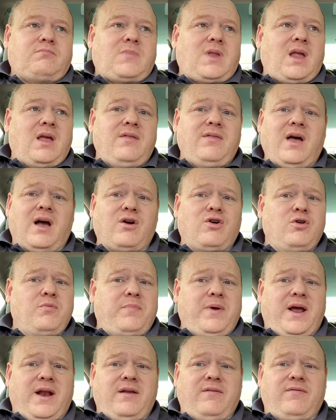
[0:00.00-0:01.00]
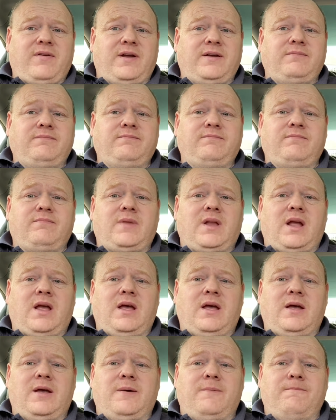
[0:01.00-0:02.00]
that could be anything,
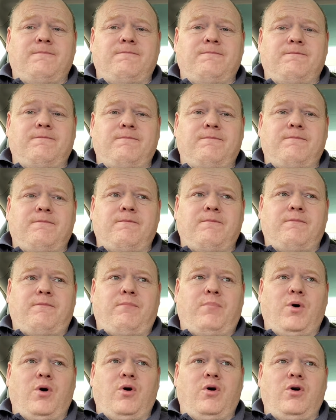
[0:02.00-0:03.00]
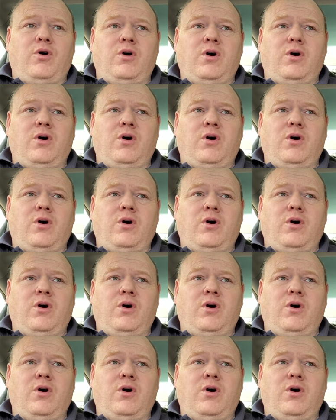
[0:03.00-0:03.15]
but